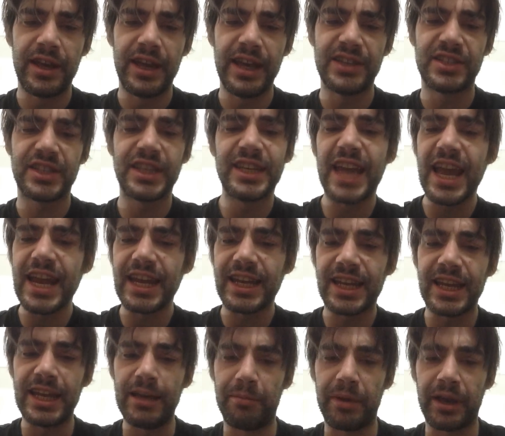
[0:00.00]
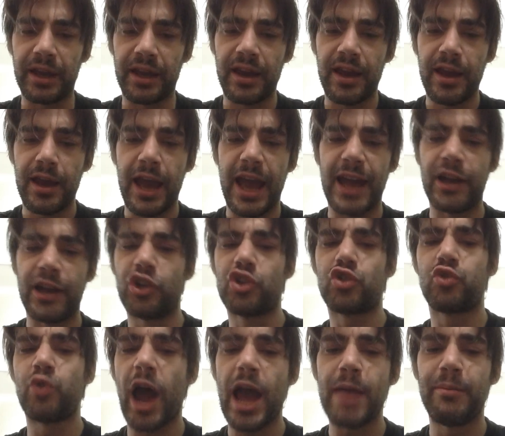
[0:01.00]
It's gatekeeping and
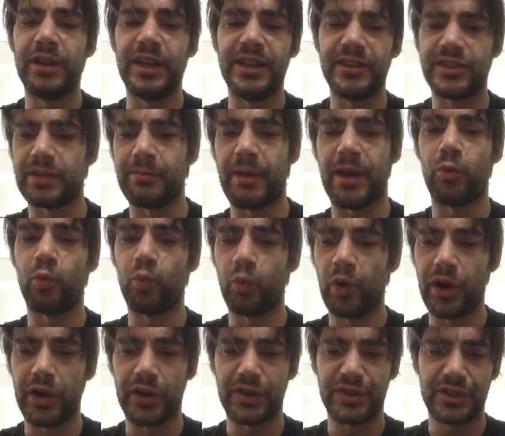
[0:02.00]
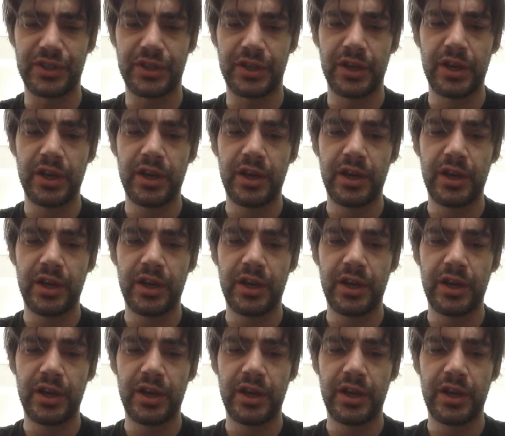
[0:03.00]
tribalism at worst.